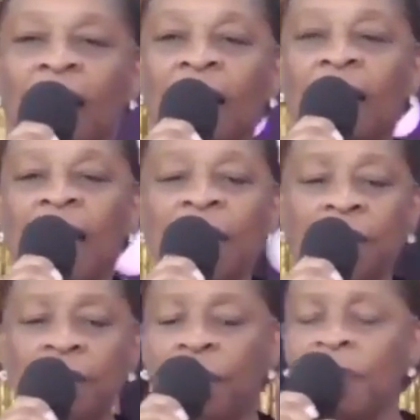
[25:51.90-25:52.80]
that you
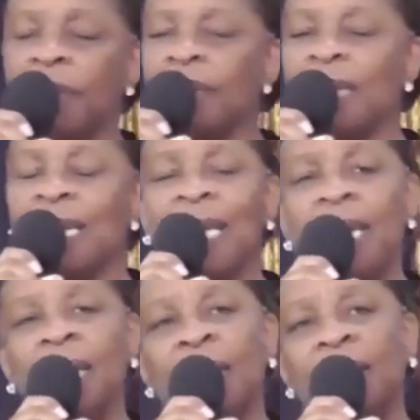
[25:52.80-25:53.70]
don't
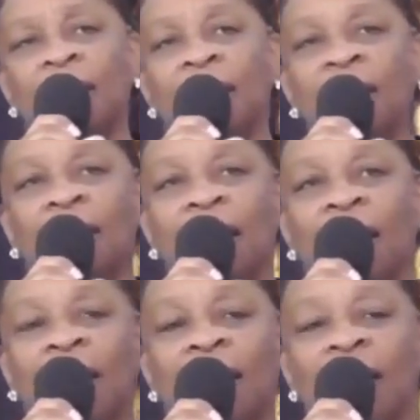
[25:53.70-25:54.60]
need
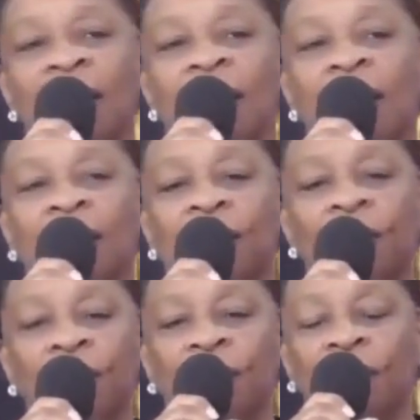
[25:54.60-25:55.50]

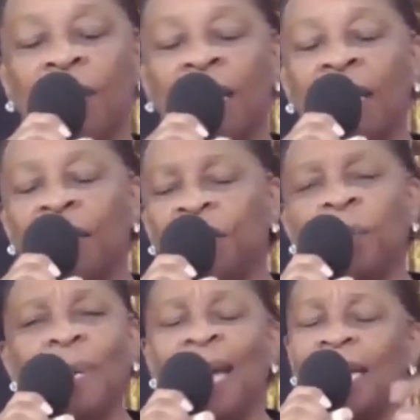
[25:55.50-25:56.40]
to
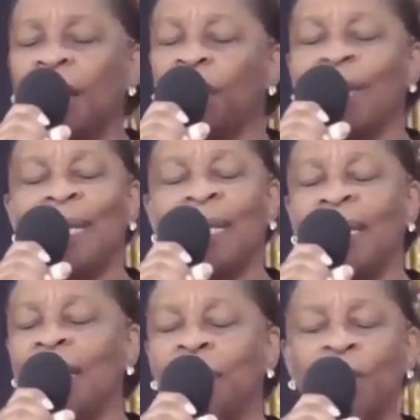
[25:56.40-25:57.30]
do any great
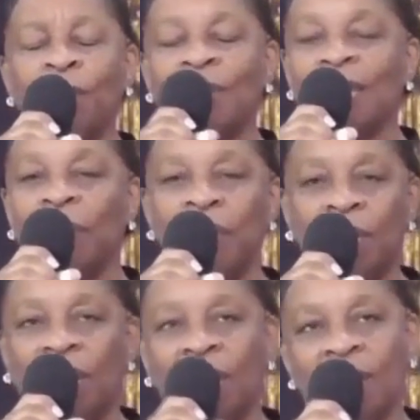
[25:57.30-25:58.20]
leaps or
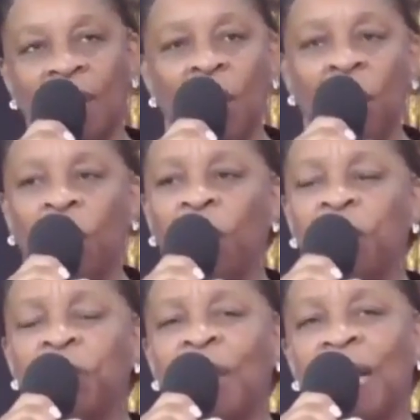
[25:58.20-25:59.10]
somersaults. All
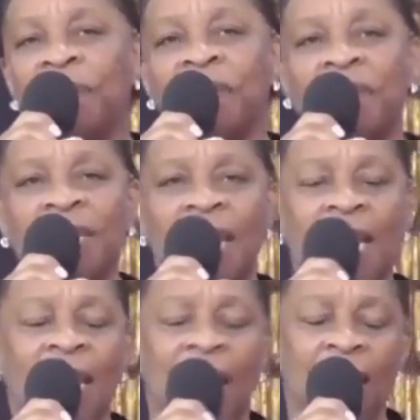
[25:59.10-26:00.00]
you have to
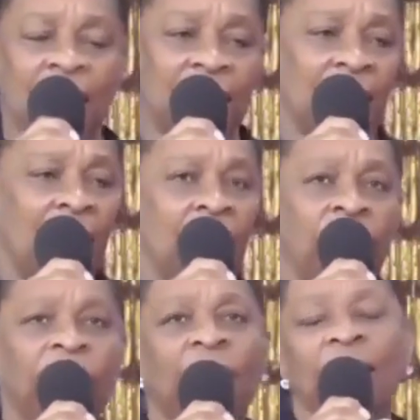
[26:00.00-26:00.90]
say is,
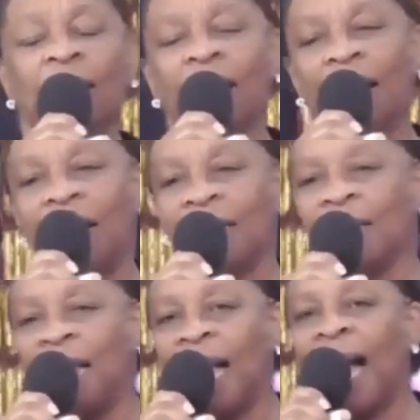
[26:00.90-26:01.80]
Father God,
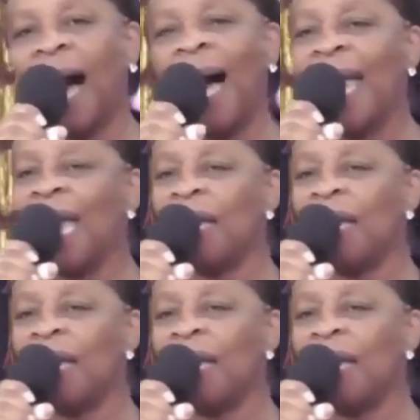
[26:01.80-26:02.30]
I have